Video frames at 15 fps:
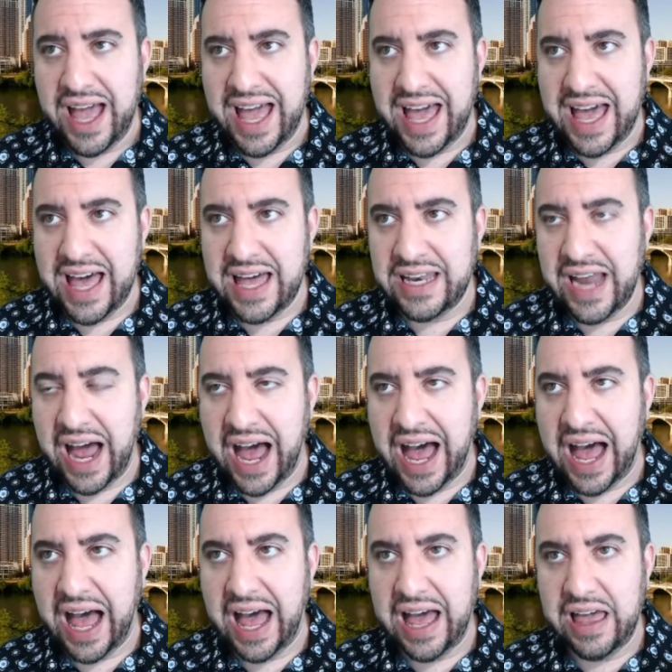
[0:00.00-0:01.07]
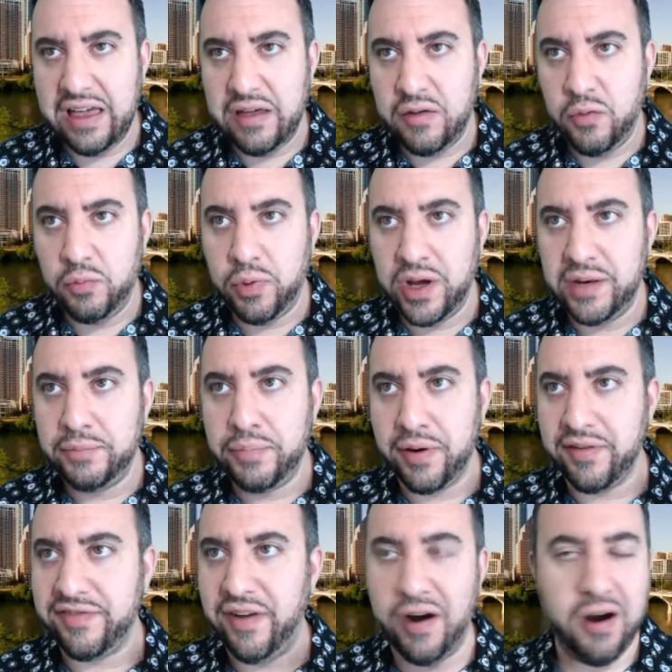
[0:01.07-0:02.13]
And I would
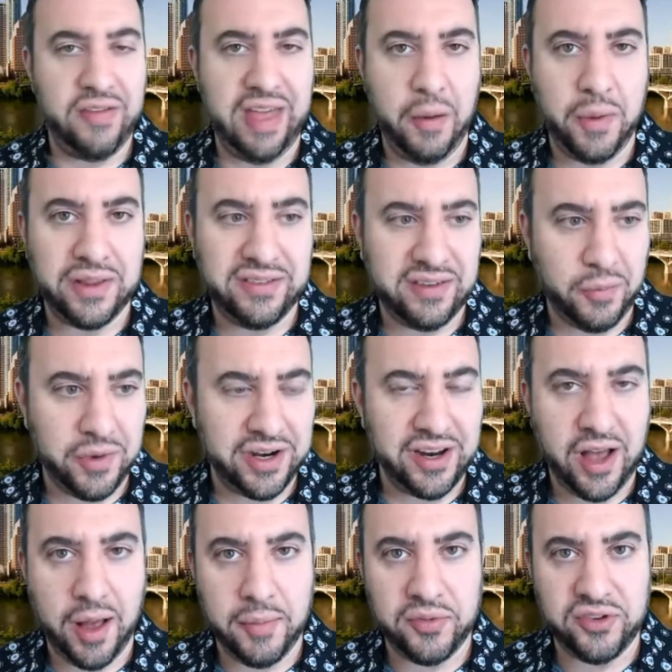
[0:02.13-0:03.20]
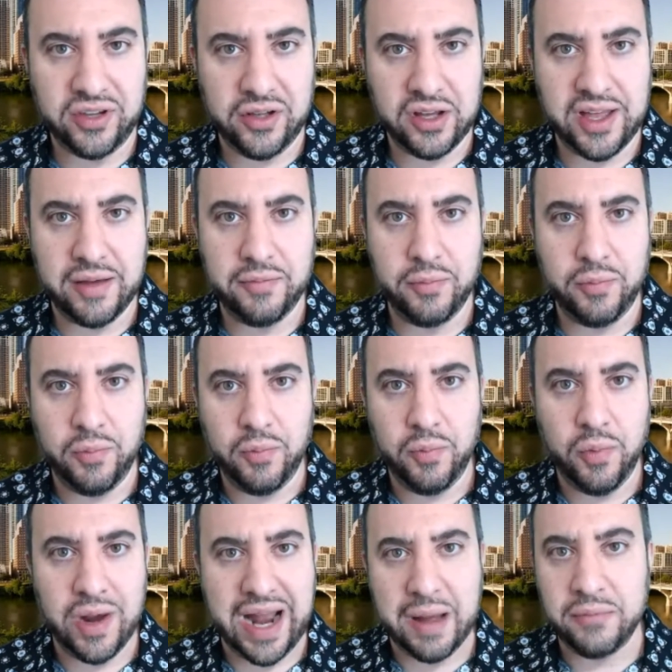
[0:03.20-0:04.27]
prefer that when someone comes to look at
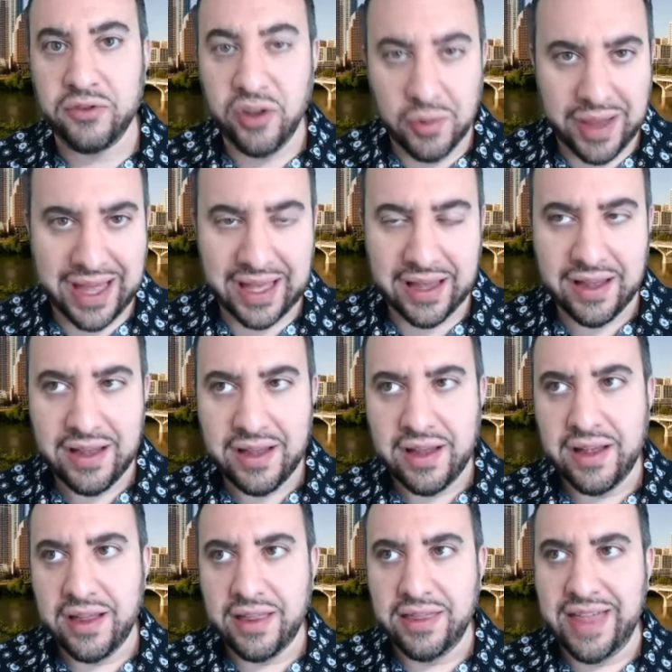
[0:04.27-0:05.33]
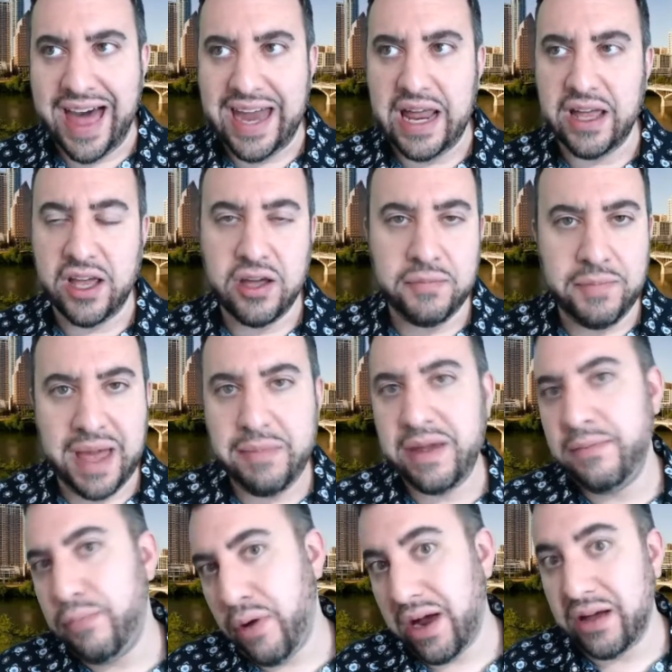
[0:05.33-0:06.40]
what I'm doing, that it could maybe
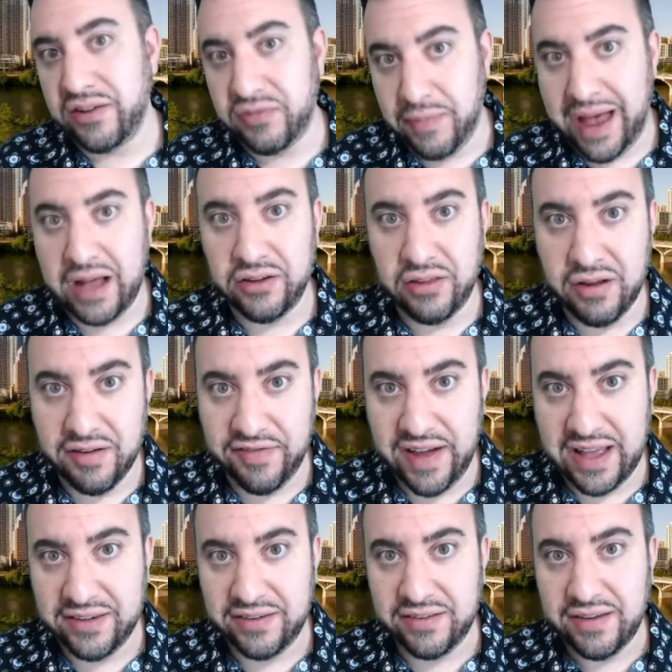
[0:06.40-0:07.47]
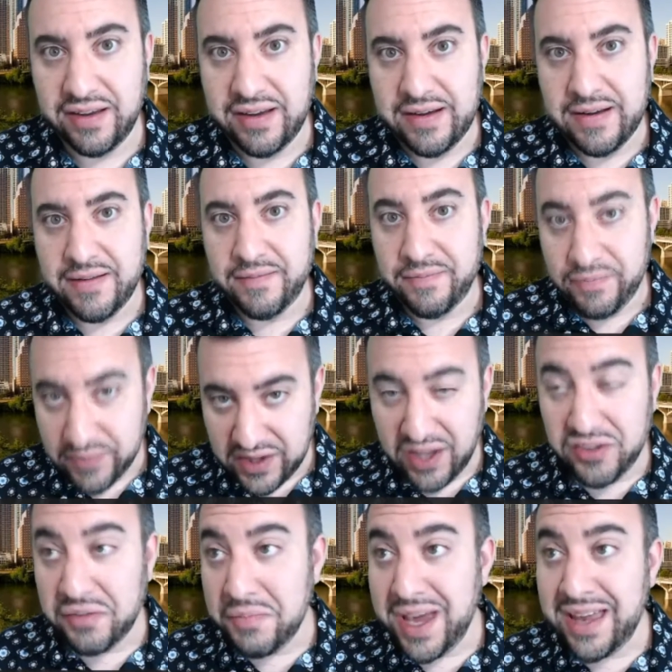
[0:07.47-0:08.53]
bring a smile to their face.
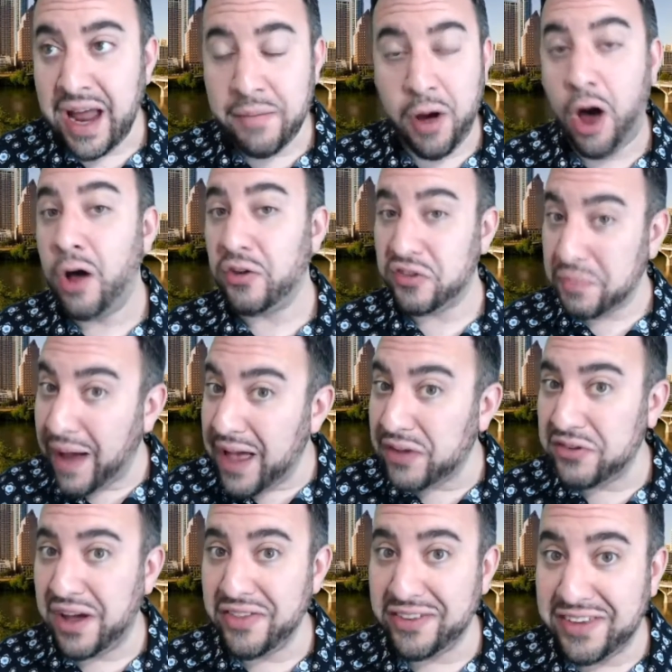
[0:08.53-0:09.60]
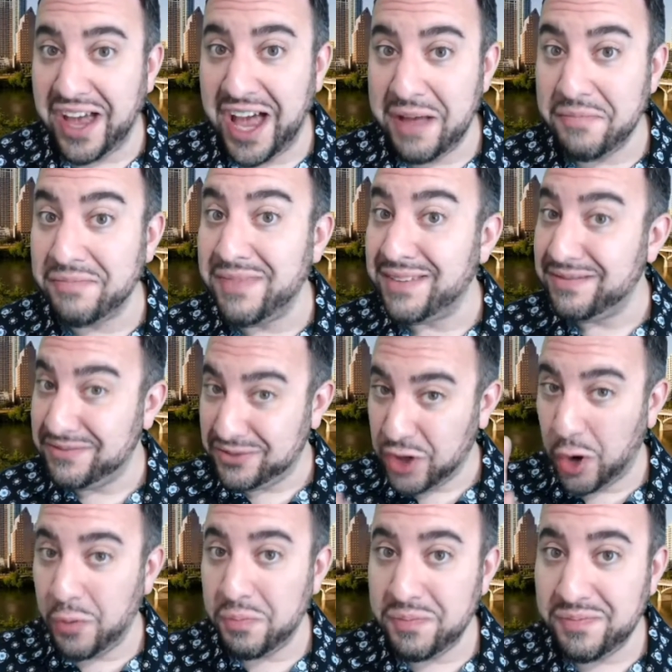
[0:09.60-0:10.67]
Doesn't mean I'm all smiles all the time.
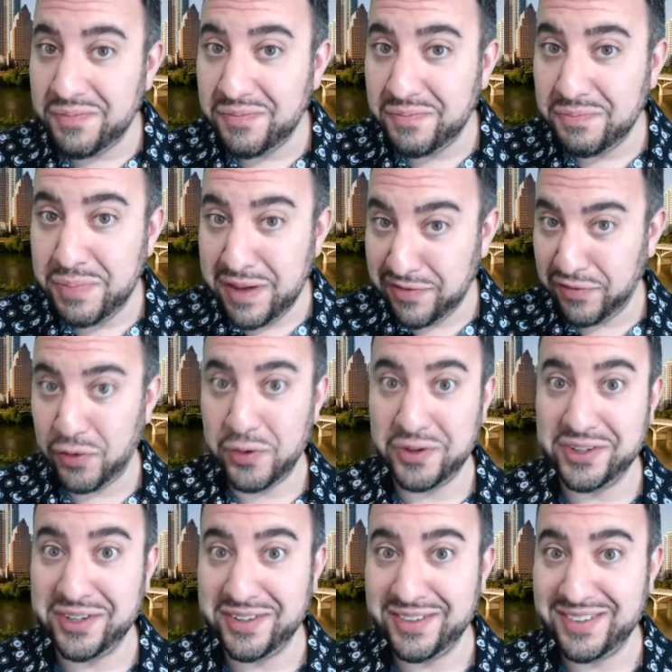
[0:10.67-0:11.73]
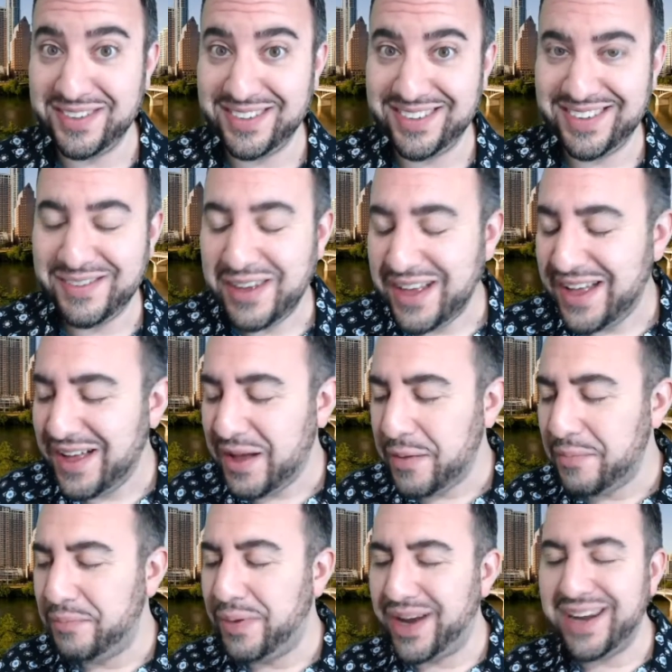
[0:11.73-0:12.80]
Don't be fooled.
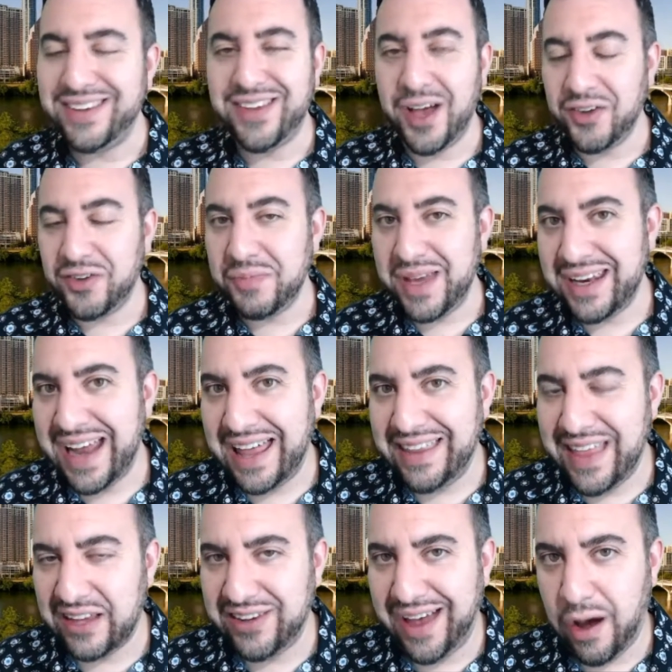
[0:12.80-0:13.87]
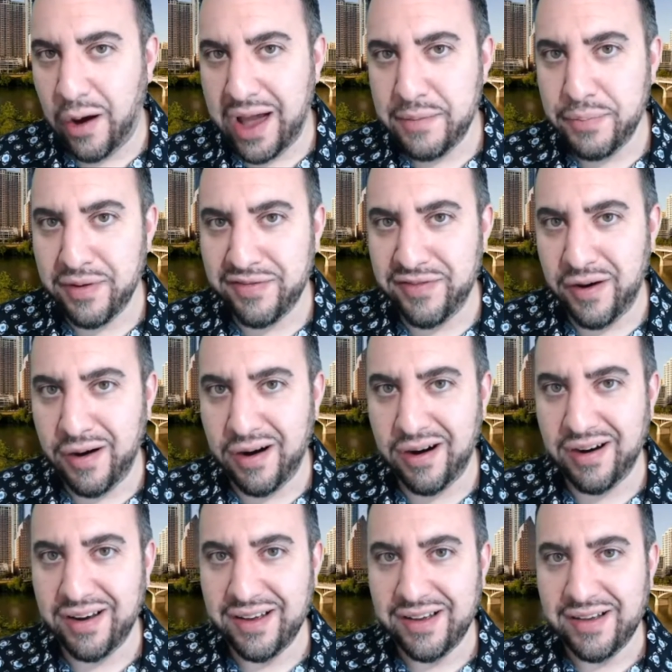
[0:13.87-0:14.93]
But it does mean that's how I
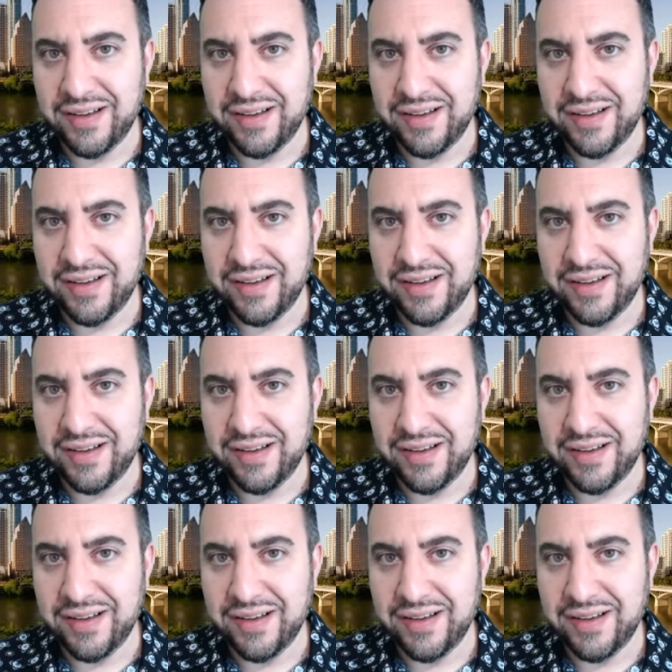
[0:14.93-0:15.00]
prefer